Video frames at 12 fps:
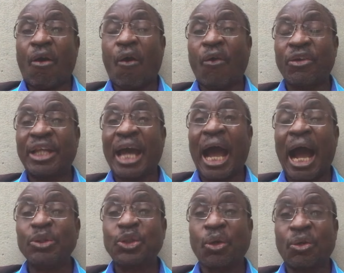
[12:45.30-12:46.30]
or the
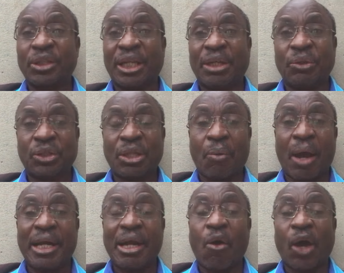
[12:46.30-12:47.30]
household, they use the
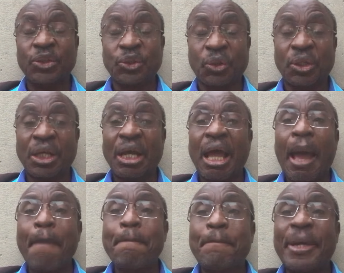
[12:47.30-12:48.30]
word household,
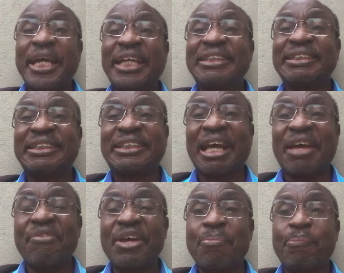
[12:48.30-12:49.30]
pays
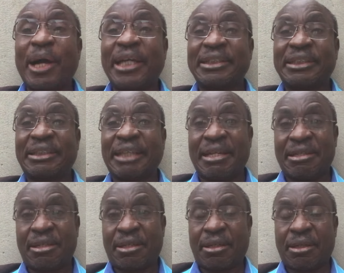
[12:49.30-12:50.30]

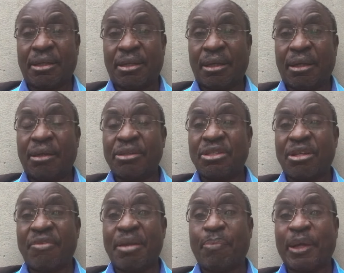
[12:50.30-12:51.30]
7%,
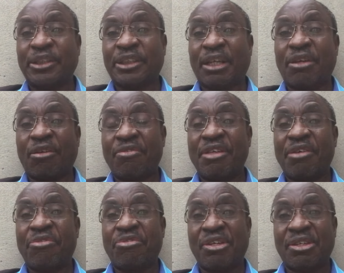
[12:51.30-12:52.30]
7% of
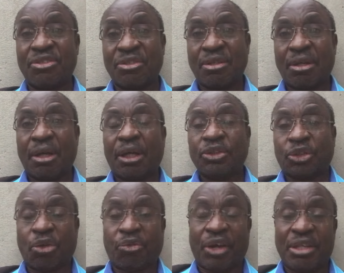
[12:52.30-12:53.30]
the fees. So
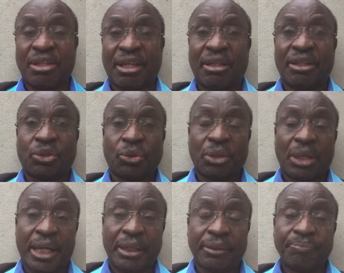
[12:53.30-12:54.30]
you find that the
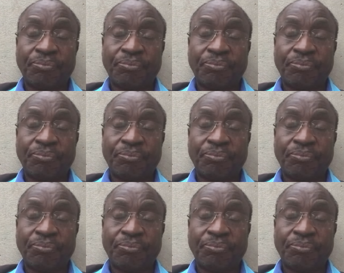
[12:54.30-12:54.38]
student